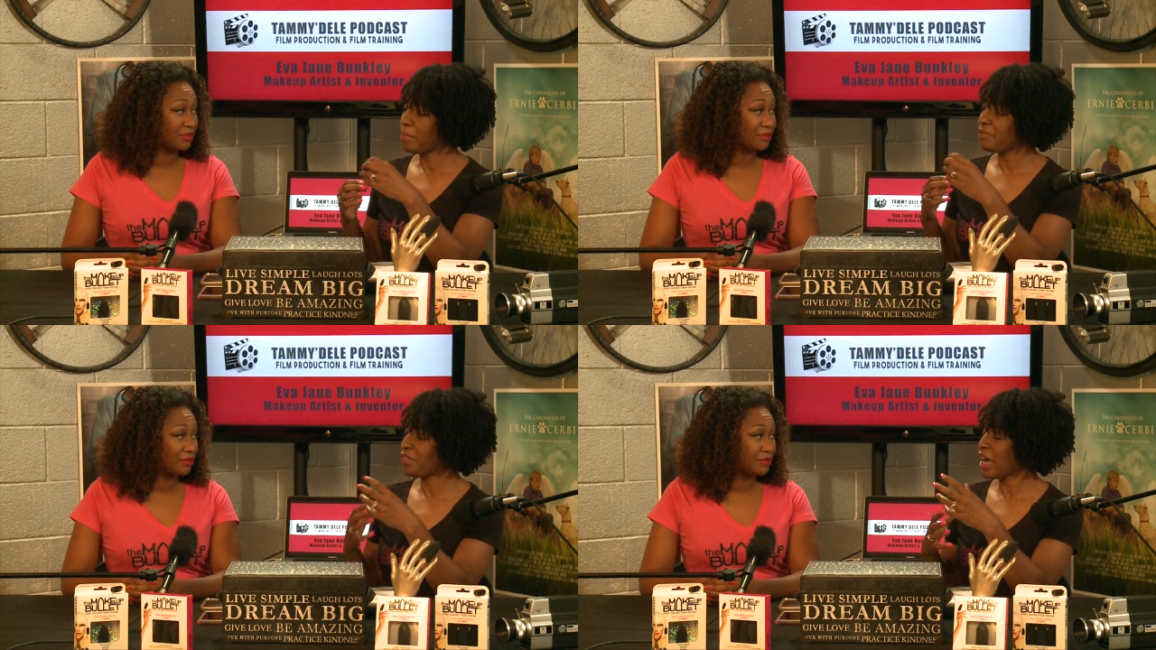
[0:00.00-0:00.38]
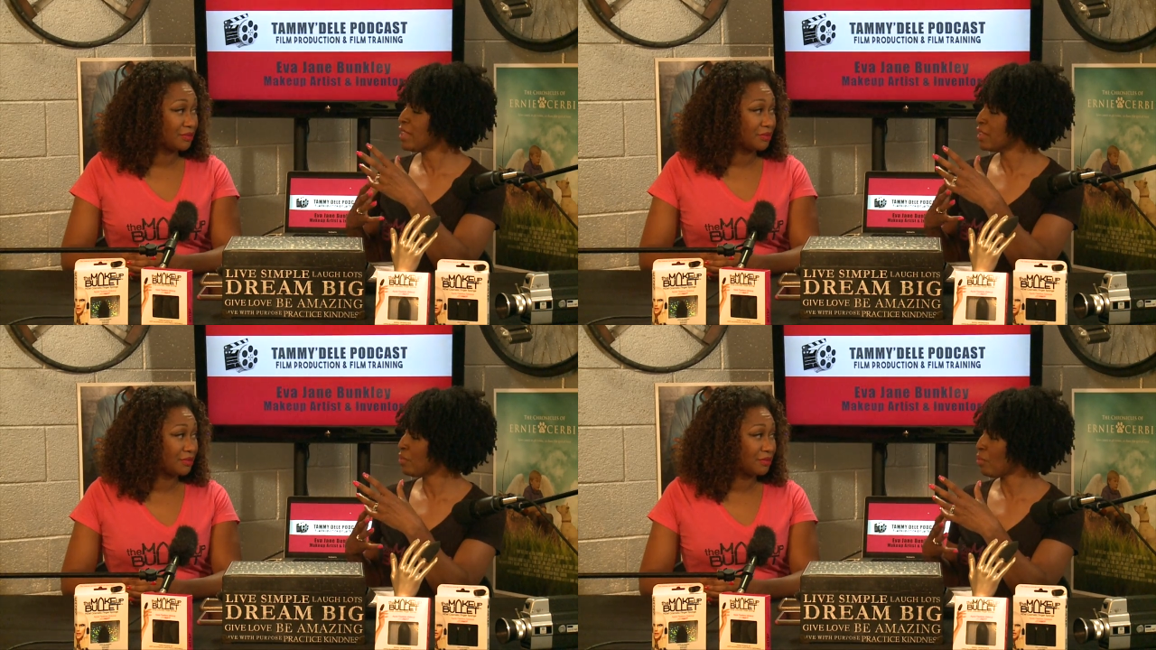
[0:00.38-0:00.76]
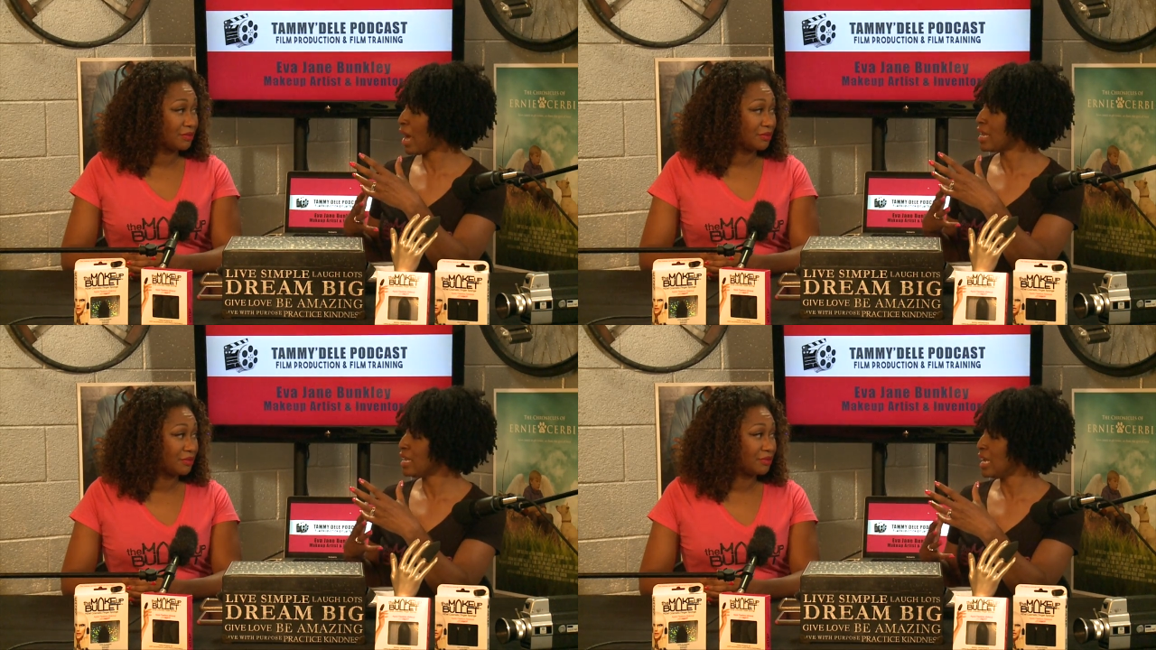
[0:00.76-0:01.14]
Speaker 1: But finding the
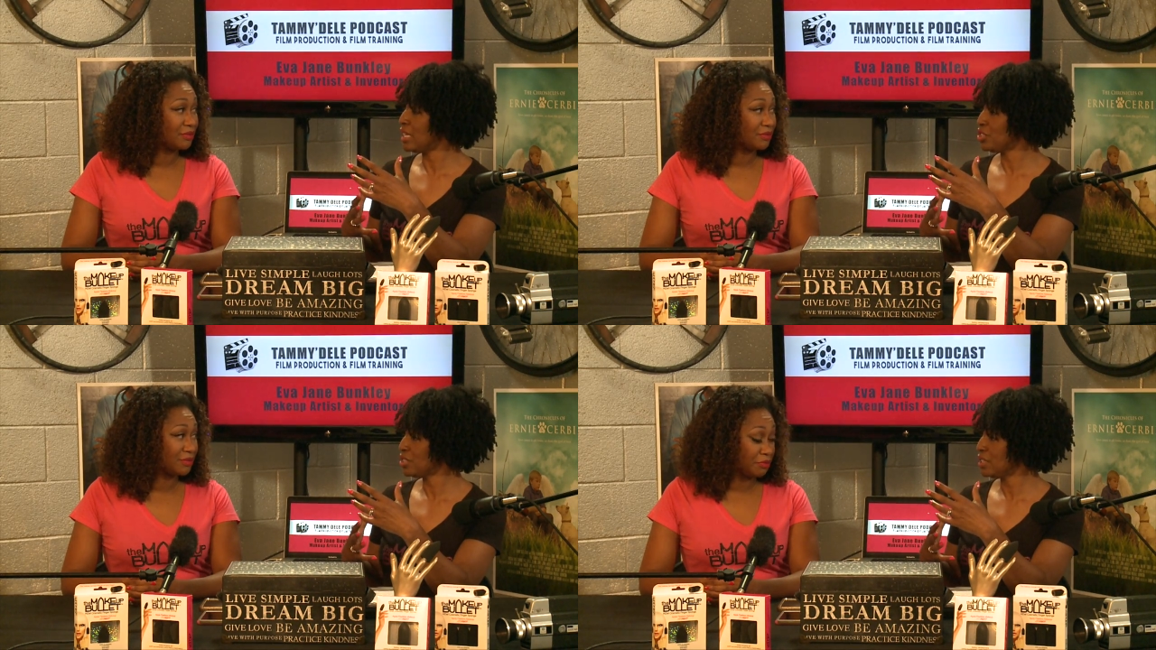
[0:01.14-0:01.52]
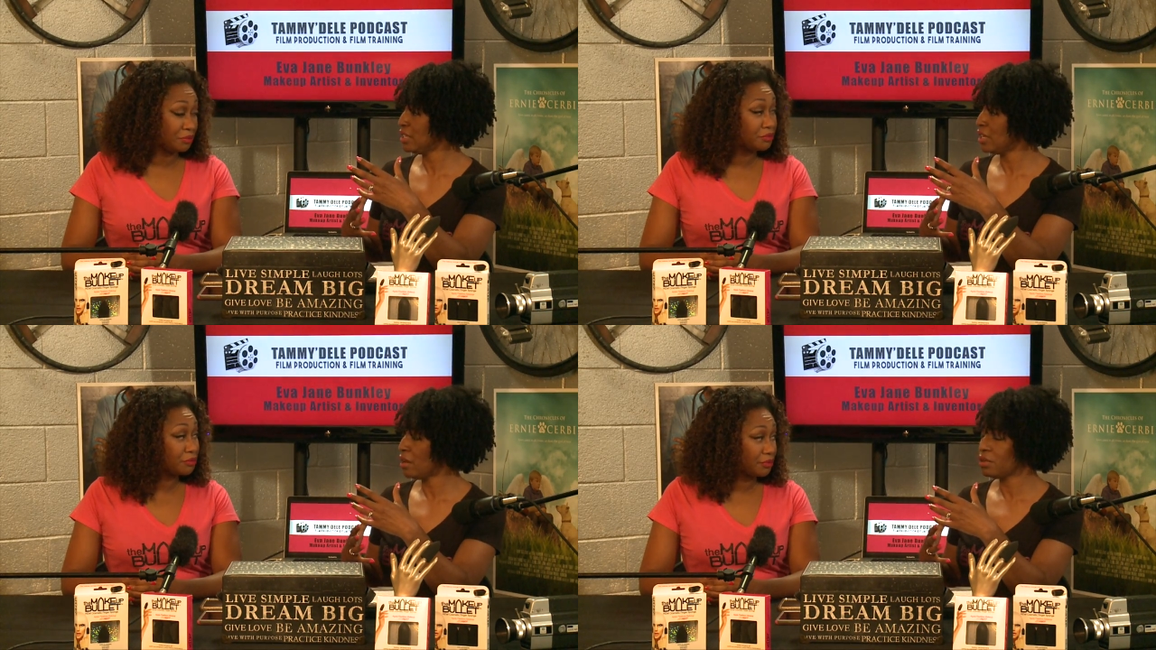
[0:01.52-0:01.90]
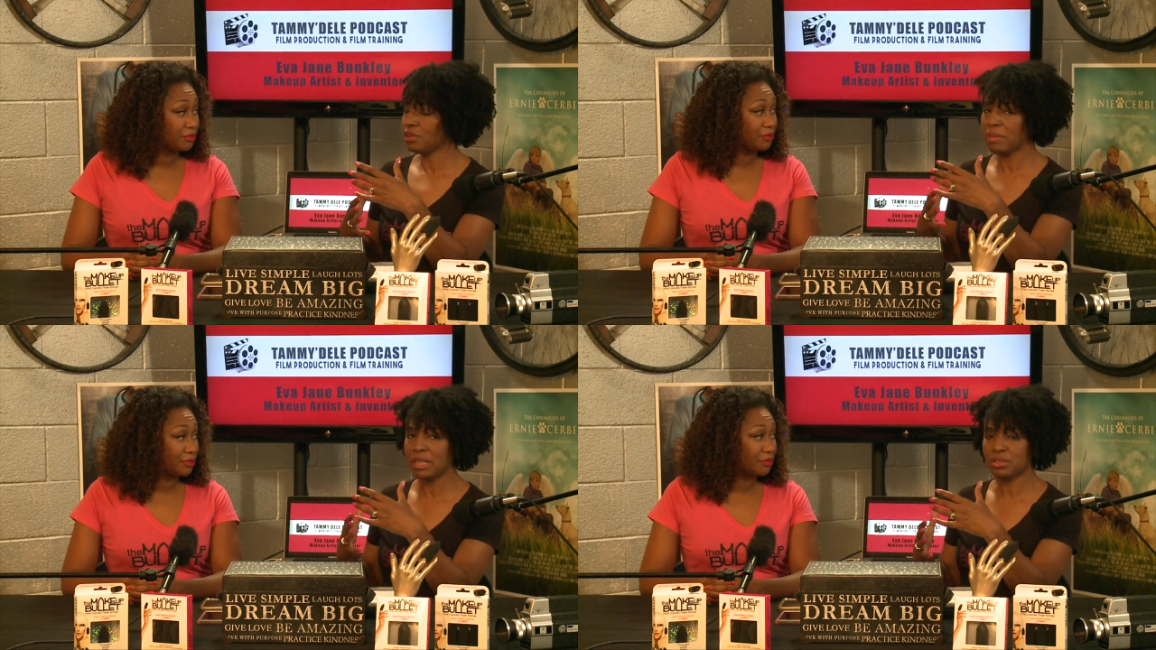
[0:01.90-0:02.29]
right niche. Mm-hmm. You know,
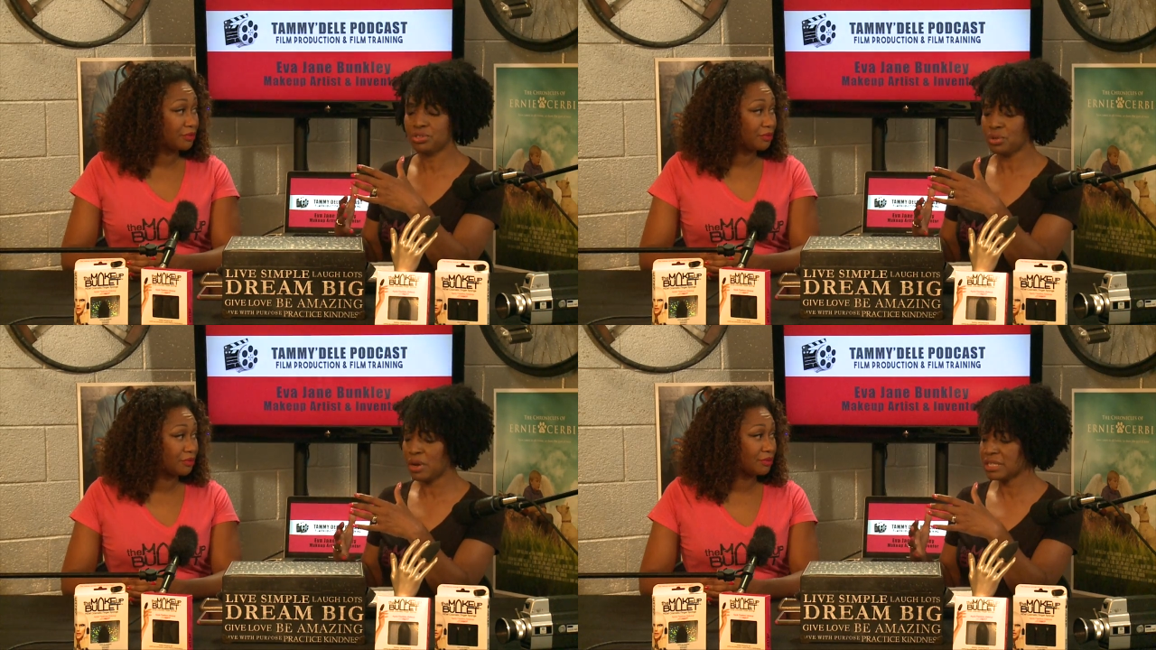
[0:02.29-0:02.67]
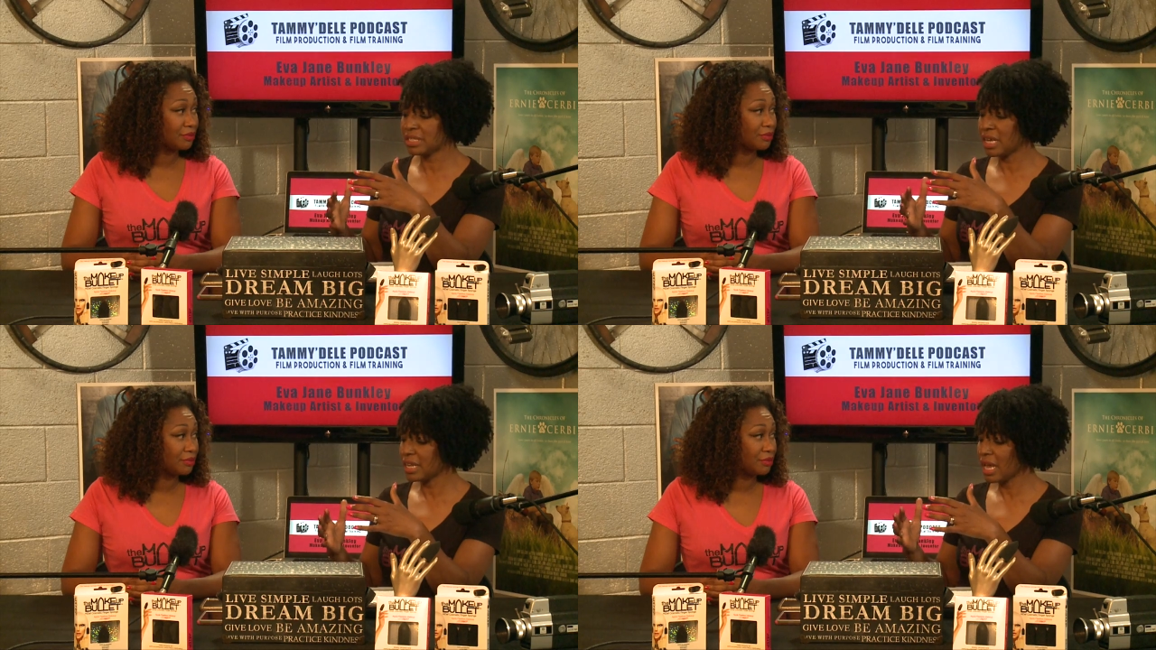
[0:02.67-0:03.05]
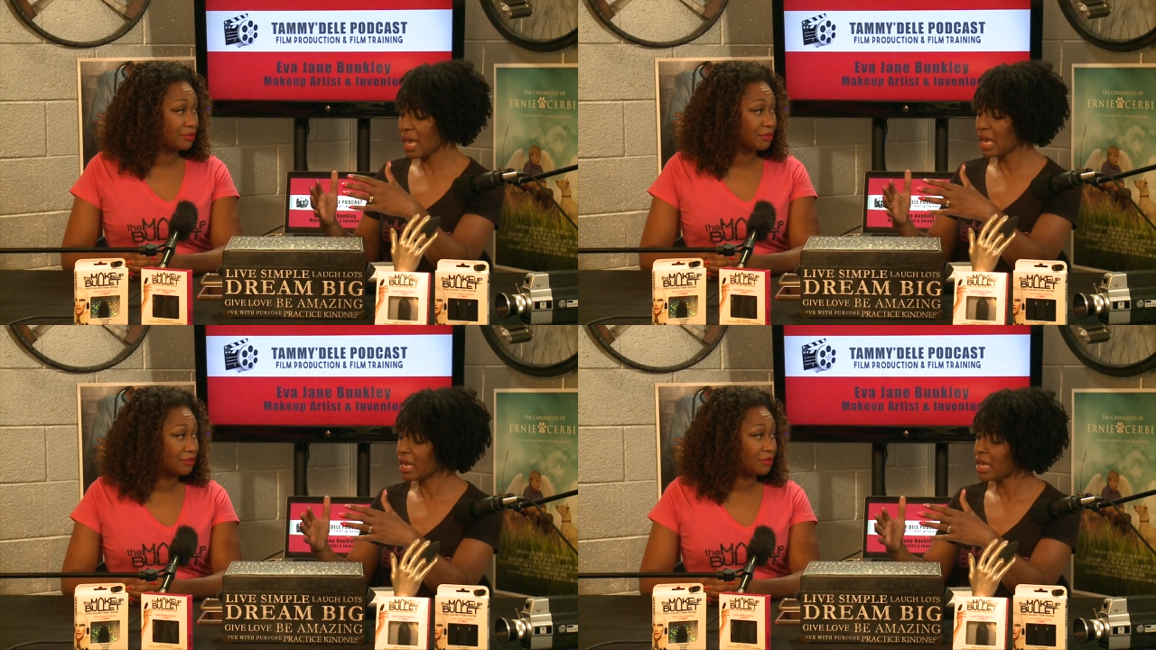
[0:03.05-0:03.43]
you made the choice that
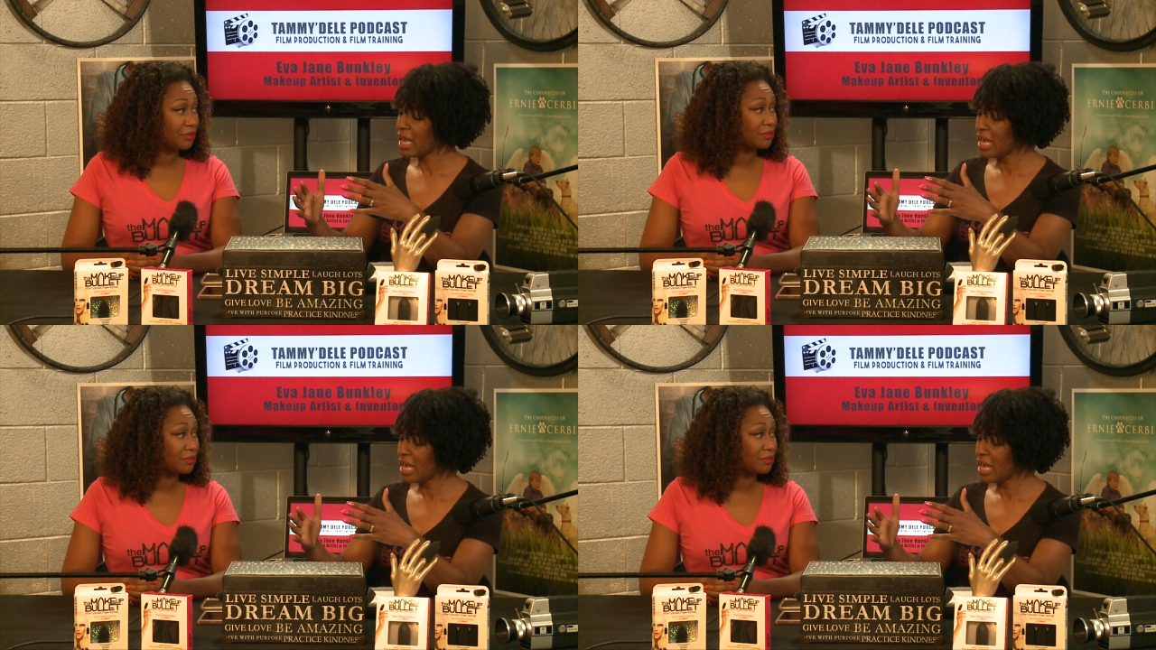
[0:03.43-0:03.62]
hey,